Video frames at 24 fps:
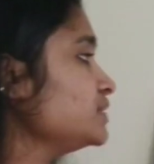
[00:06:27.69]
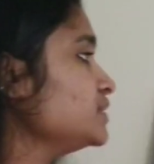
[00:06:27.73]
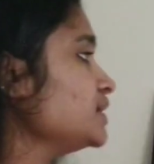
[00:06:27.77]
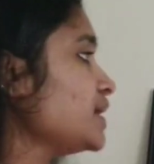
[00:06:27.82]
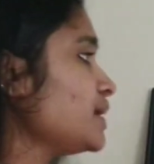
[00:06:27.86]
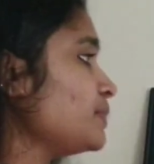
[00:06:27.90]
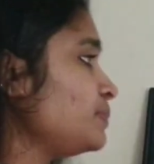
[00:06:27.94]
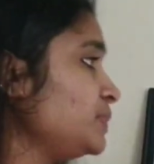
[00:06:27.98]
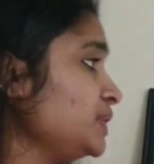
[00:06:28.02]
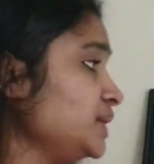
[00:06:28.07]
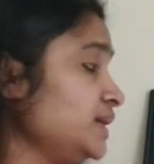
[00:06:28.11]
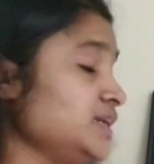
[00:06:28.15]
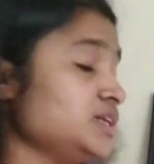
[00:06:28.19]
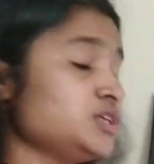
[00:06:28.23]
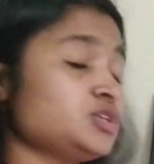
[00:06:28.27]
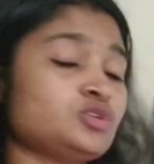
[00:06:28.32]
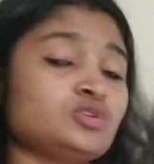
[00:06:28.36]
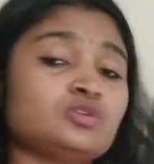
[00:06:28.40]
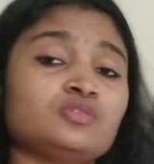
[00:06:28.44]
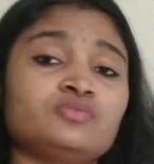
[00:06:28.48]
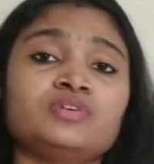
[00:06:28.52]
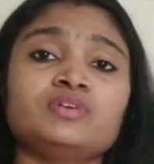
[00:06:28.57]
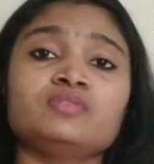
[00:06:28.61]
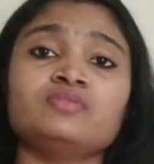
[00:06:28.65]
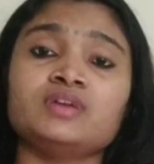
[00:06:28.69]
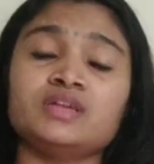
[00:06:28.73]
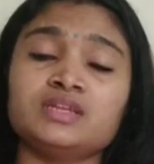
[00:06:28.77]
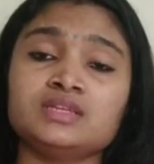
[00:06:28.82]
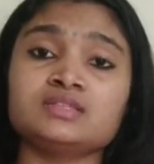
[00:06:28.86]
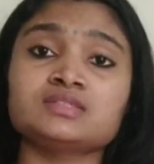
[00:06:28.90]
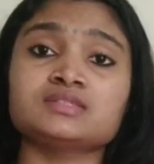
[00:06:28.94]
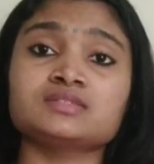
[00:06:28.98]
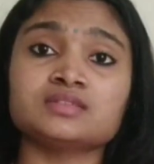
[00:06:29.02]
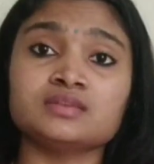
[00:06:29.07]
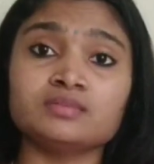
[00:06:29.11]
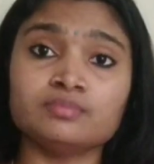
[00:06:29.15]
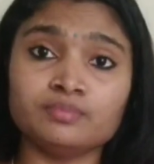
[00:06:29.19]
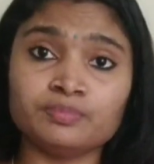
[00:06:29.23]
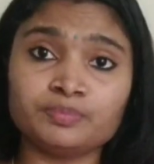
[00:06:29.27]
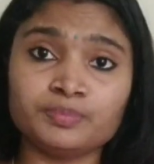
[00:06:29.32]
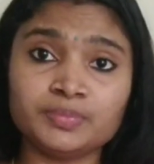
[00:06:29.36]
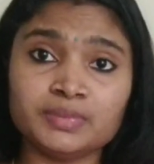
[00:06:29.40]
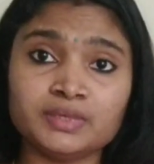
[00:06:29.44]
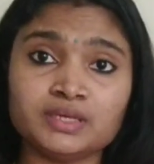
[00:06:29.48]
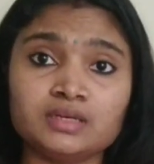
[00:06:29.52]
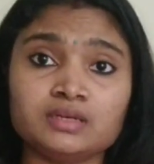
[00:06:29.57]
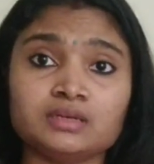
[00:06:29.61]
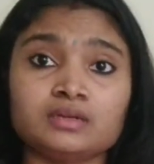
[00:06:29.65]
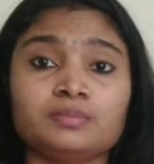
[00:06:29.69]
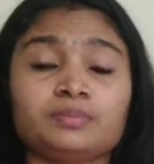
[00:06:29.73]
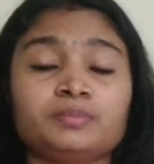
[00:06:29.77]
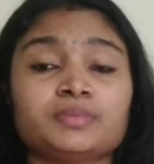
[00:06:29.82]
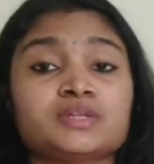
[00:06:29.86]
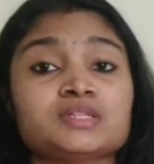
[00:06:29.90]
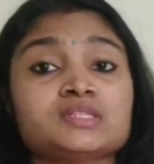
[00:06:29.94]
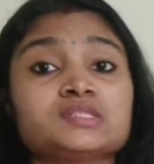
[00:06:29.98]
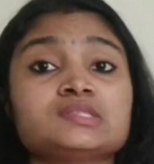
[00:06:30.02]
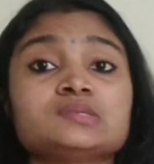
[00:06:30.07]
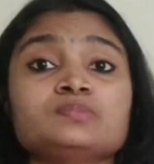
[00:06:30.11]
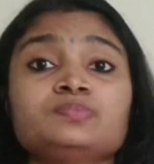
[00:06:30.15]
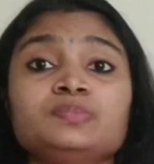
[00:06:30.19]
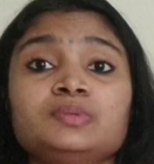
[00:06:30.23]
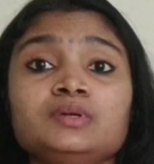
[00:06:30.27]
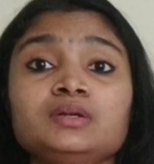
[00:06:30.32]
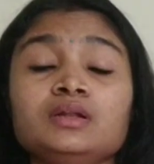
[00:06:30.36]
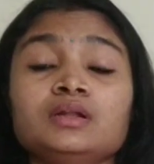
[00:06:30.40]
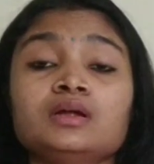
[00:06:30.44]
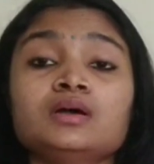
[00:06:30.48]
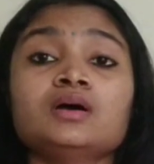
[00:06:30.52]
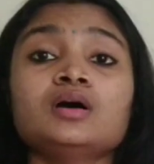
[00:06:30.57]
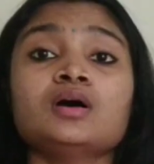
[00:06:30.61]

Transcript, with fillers: the application of a very simple principle